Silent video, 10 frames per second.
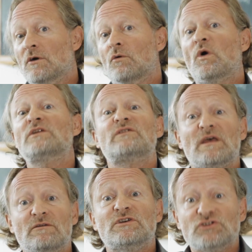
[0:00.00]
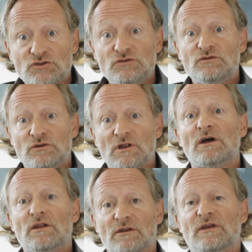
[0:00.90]
Once they've in-
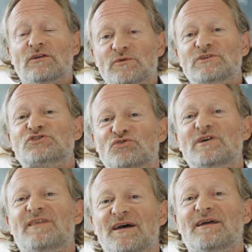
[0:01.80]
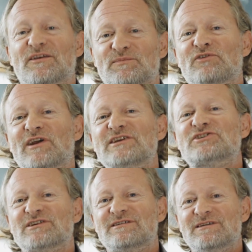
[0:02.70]
learned how to enjoy that
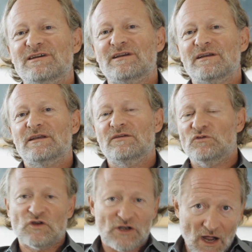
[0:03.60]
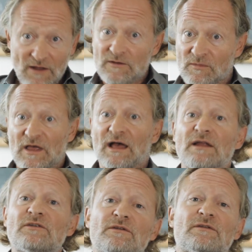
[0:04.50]
exploration, if you deny them
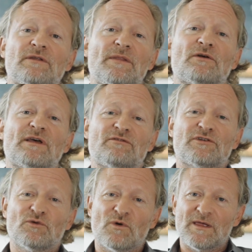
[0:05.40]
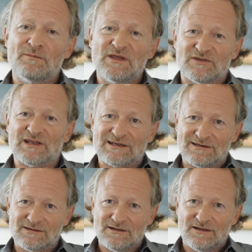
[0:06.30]
that, then they'll never know what they're missing.
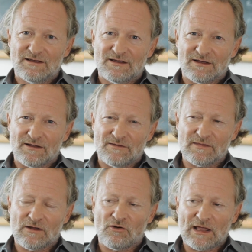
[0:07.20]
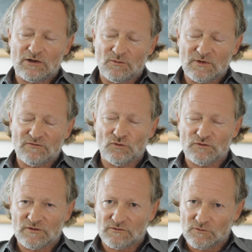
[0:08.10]
And I think there are economic
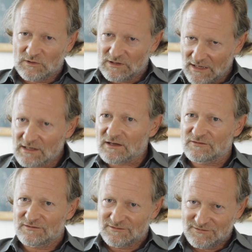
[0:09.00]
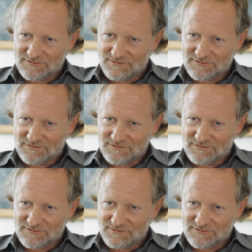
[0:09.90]
forces that would like us